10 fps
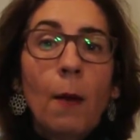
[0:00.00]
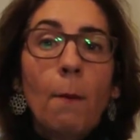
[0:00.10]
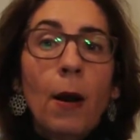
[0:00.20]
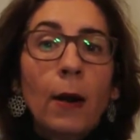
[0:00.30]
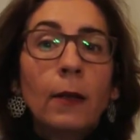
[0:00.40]

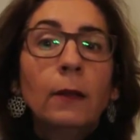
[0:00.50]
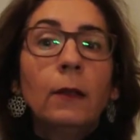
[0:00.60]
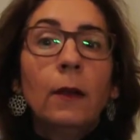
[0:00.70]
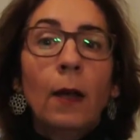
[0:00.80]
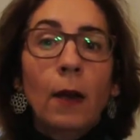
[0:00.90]

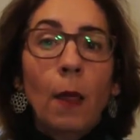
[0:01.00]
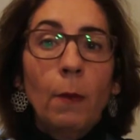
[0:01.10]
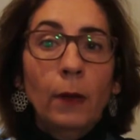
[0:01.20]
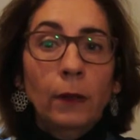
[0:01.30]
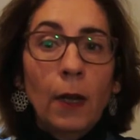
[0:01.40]
marketing and
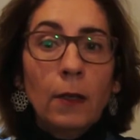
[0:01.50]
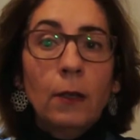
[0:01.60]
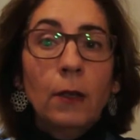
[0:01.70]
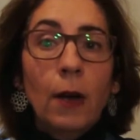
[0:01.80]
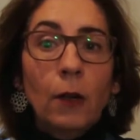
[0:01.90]

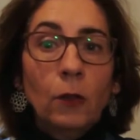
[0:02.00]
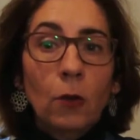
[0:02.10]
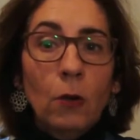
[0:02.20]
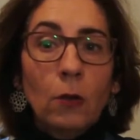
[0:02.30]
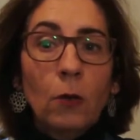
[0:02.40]
advertising
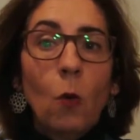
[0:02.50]
directors